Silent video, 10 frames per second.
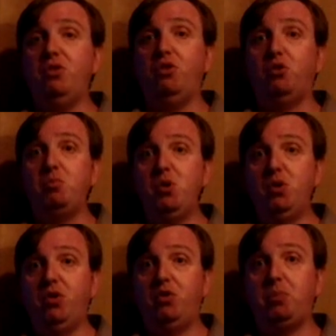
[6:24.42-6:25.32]
as
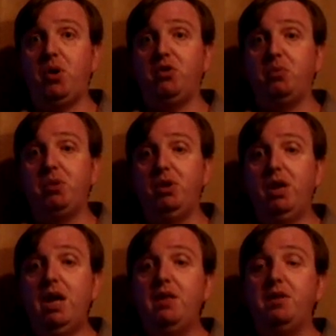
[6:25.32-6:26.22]
smooth as possible.
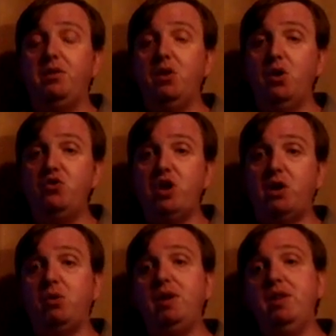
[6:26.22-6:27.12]
There's no
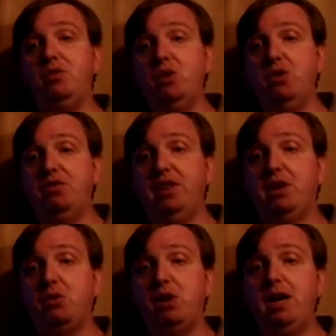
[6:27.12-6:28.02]
juddering, there's no
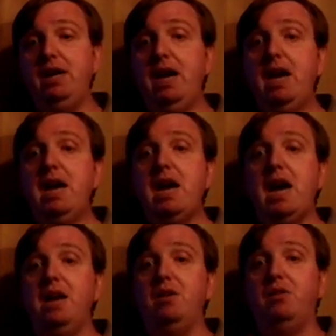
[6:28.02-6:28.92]
flickering,
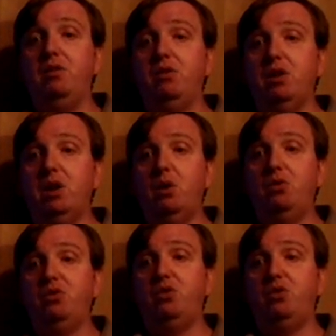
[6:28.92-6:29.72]
and it's as close